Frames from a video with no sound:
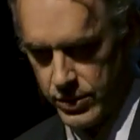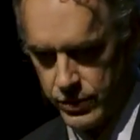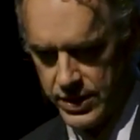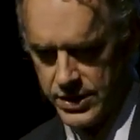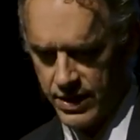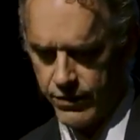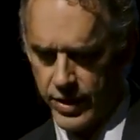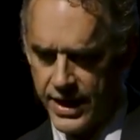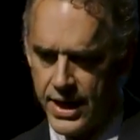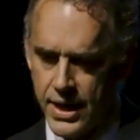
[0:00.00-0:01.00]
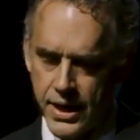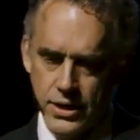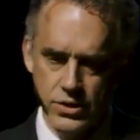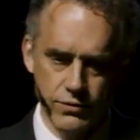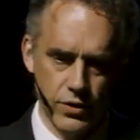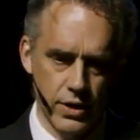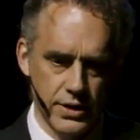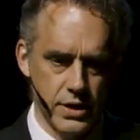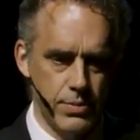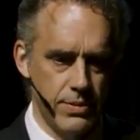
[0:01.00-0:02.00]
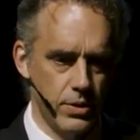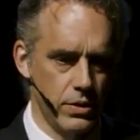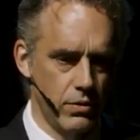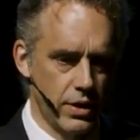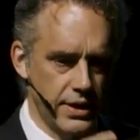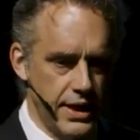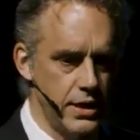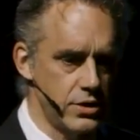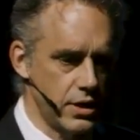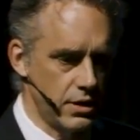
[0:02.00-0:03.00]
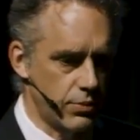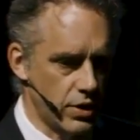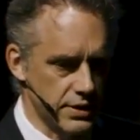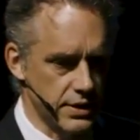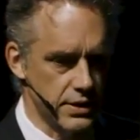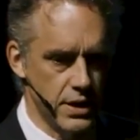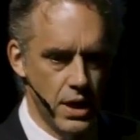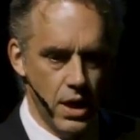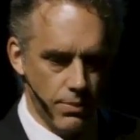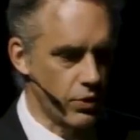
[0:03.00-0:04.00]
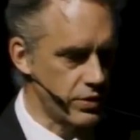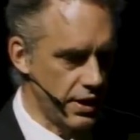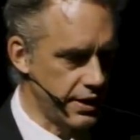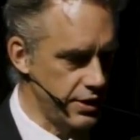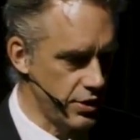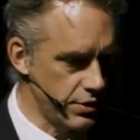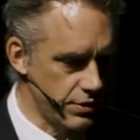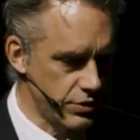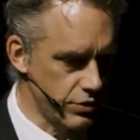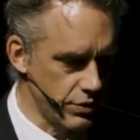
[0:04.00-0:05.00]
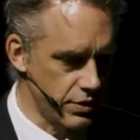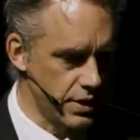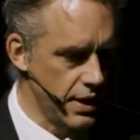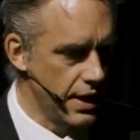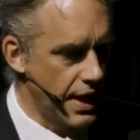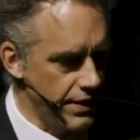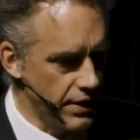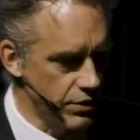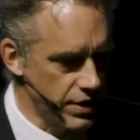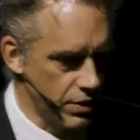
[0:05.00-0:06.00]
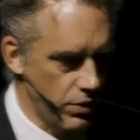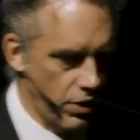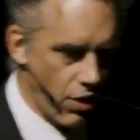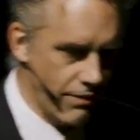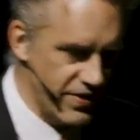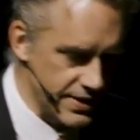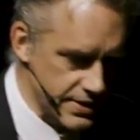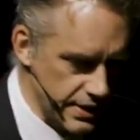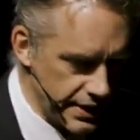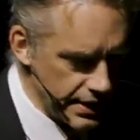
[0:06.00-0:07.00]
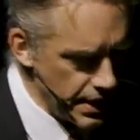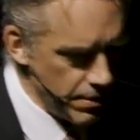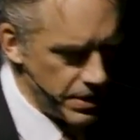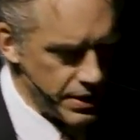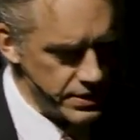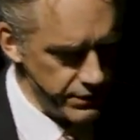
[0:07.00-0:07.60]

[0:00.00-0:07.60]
to address suffering, insofar as the people who are engaged in the process are both telling each other the truth. And then you think, well, obviously, because